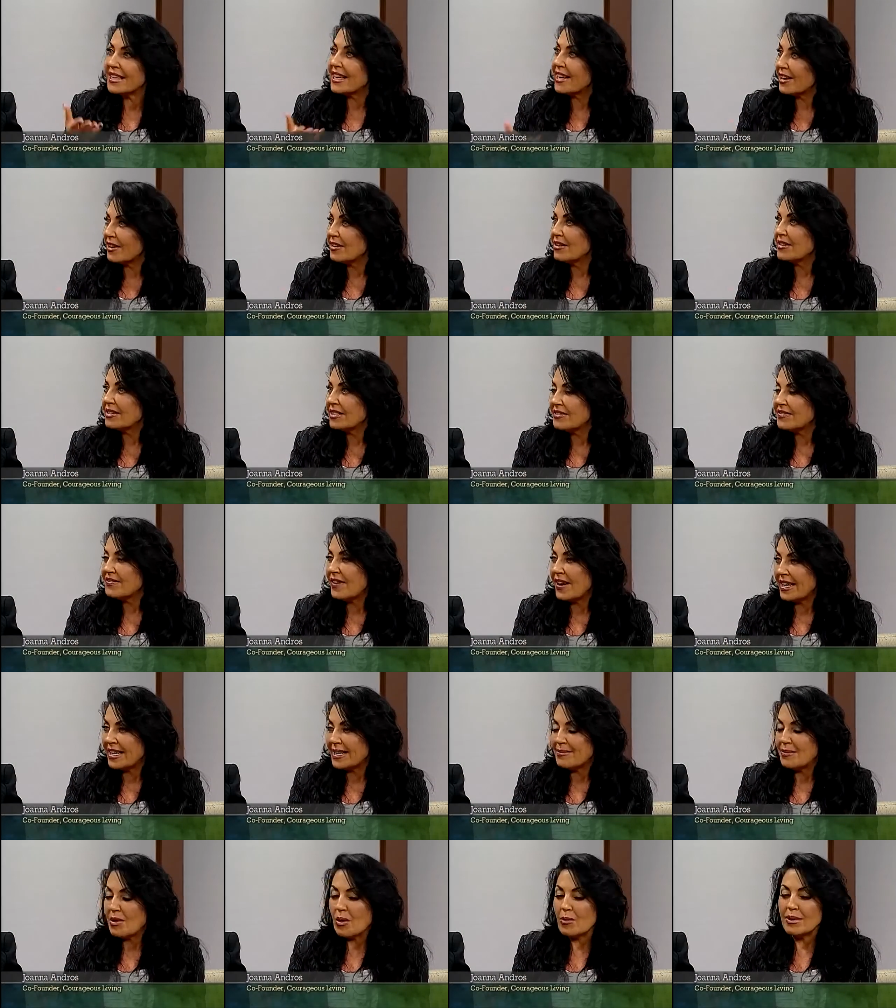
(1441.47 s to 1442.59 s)
their
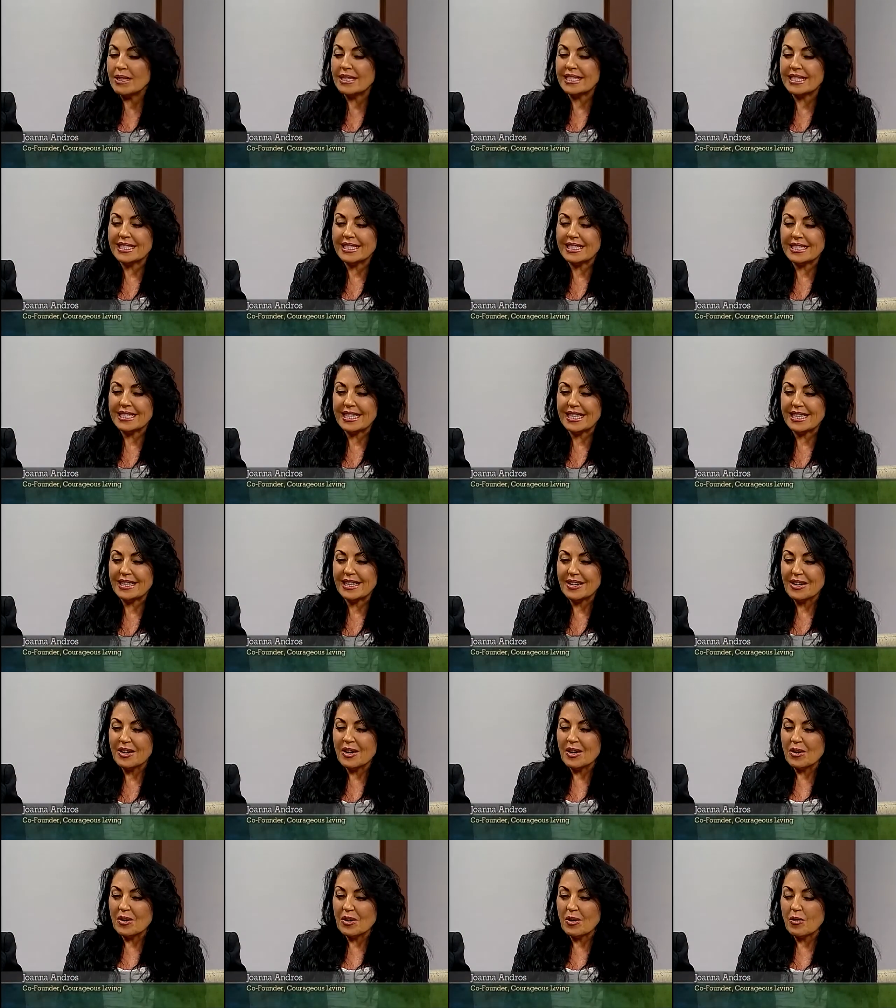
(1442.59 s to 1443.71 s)
defining moments and see,
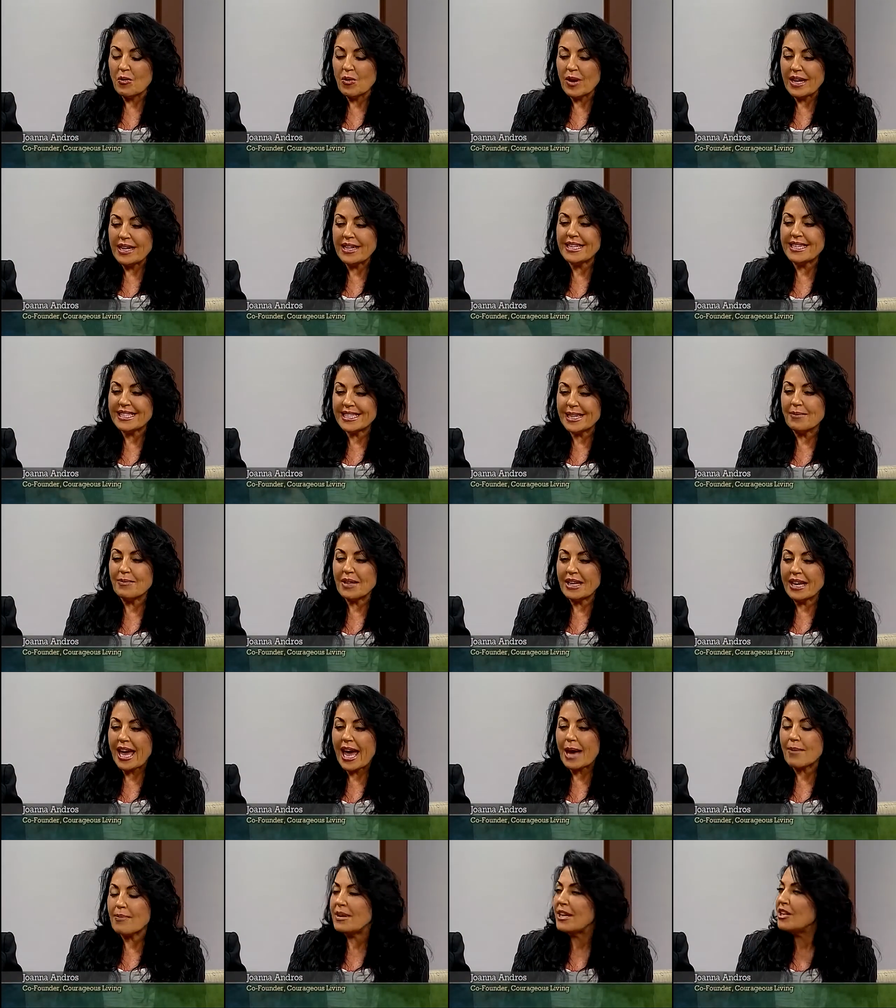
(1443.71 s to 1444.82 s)
when did something
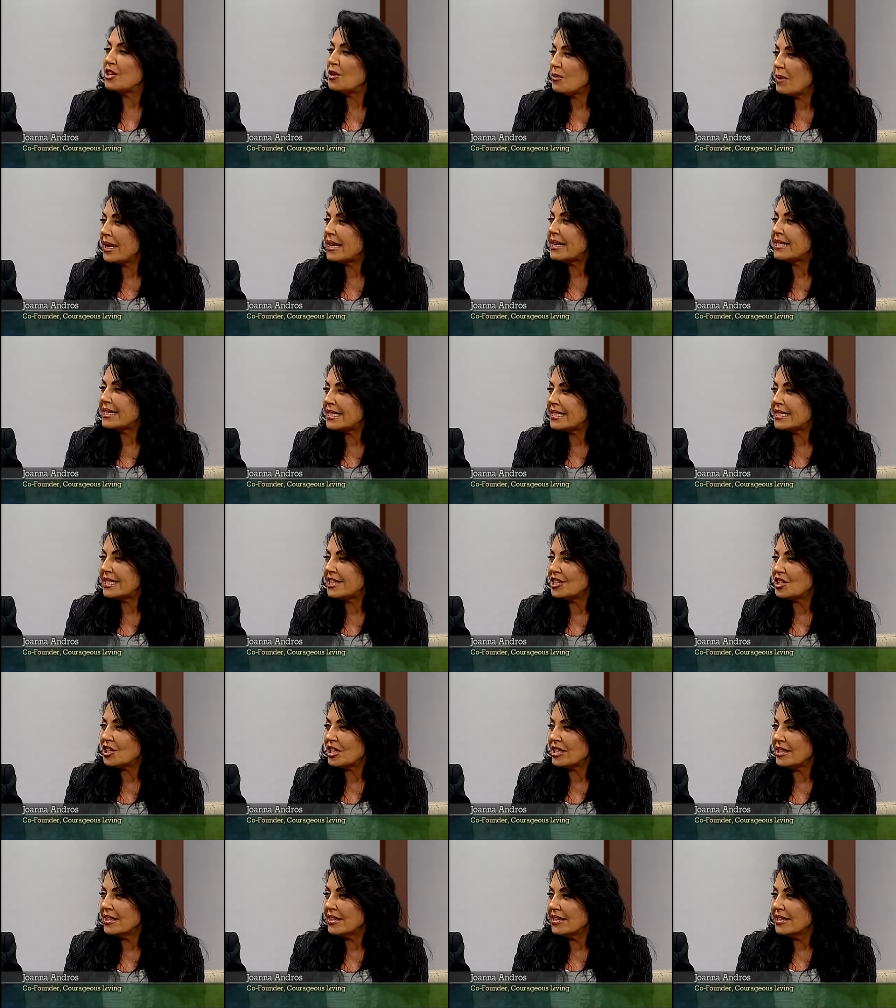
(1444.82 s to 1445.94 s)
happen and you made a
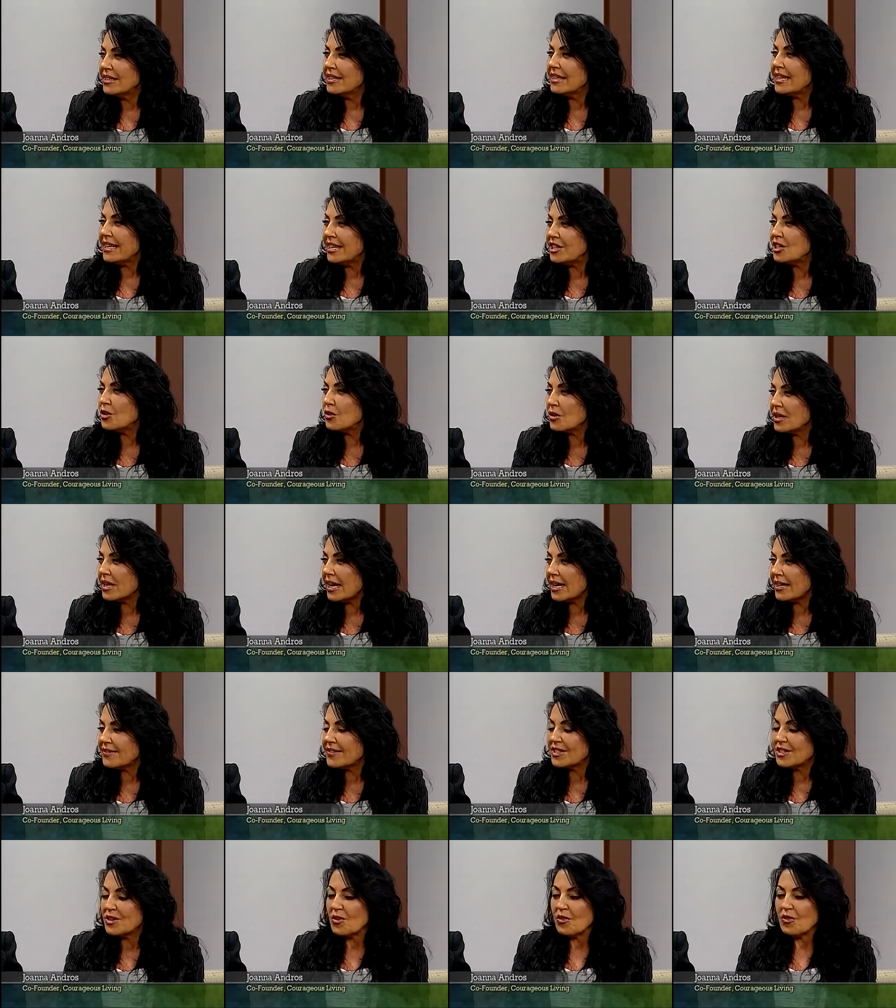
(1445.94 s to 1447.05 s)
decision in your life.
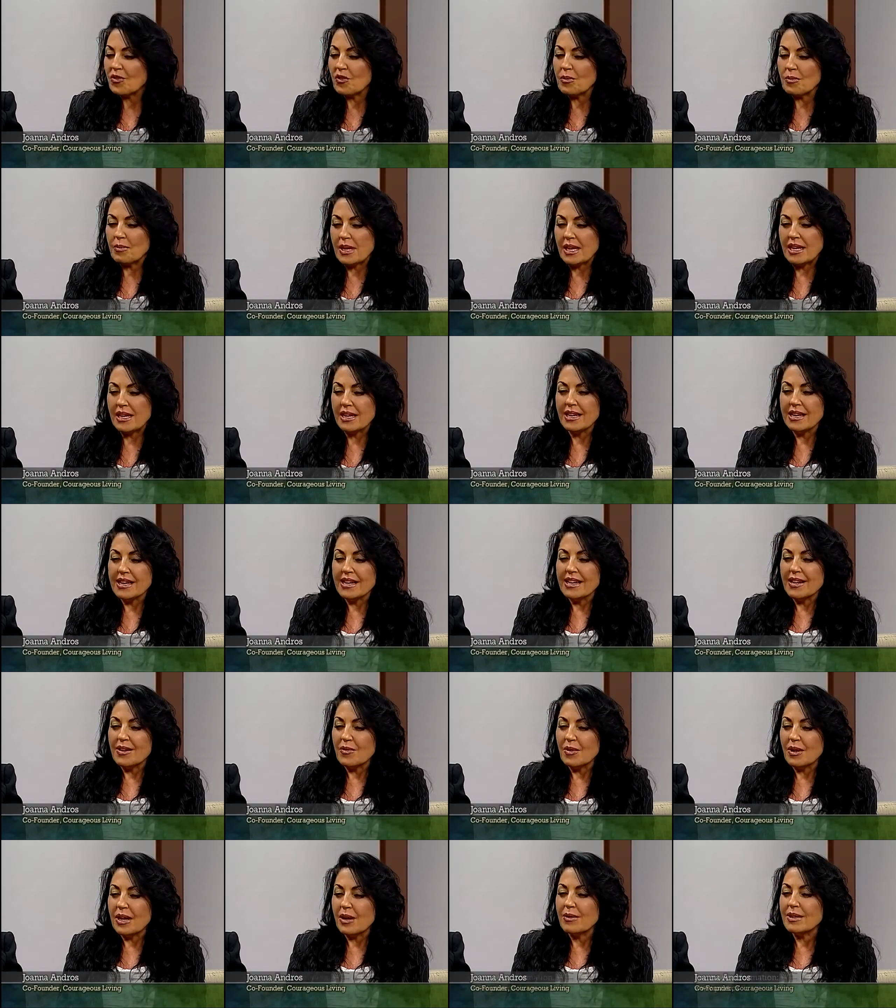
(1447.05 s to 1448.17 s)
So for me,
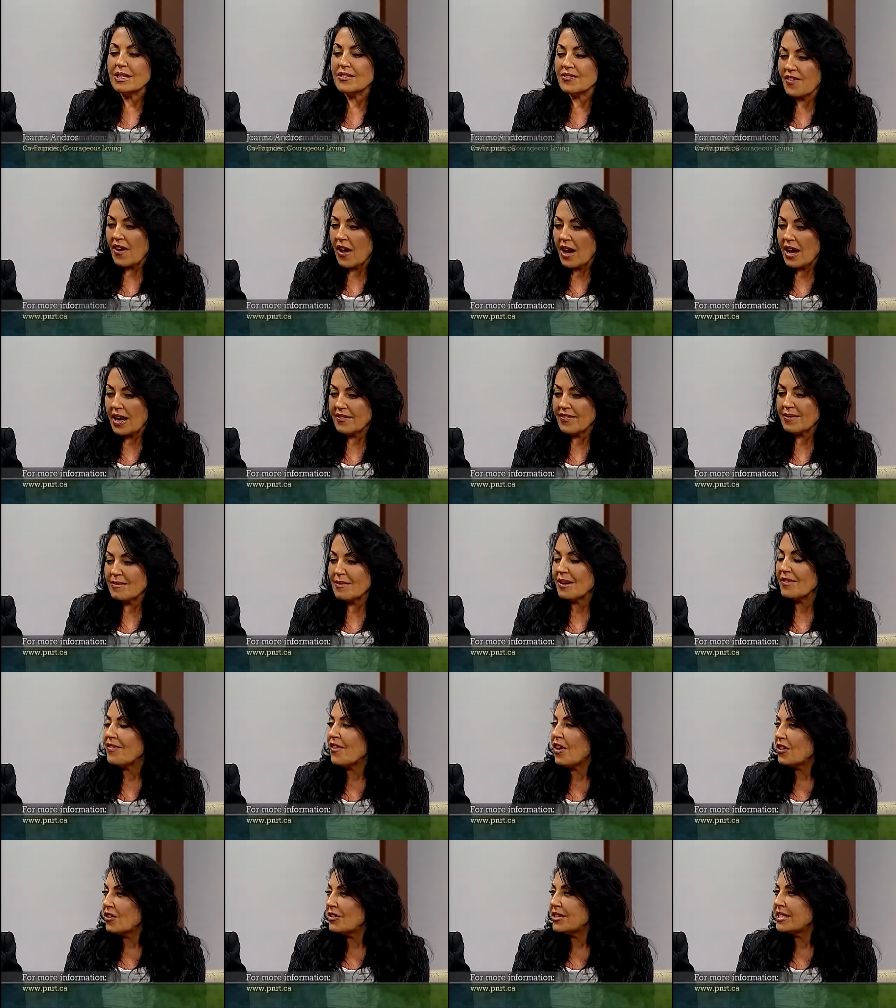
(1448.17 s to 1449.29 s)
when I was 5 and my
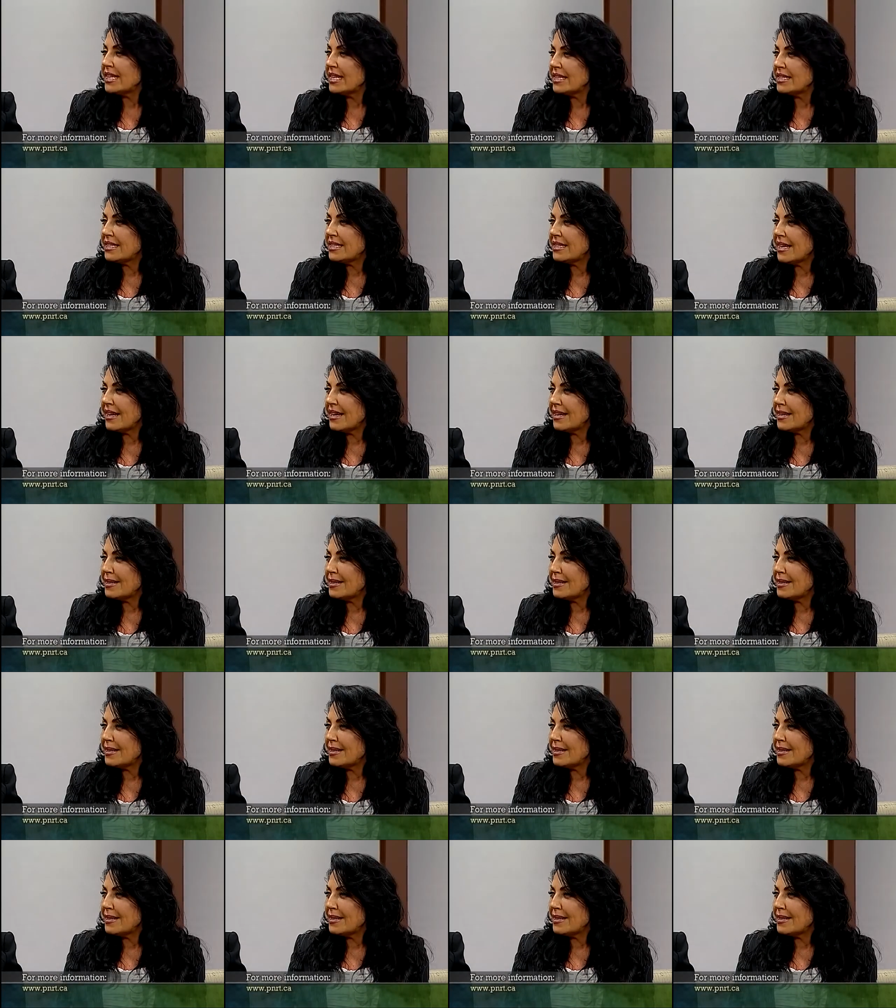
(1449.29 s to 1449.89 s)
father sent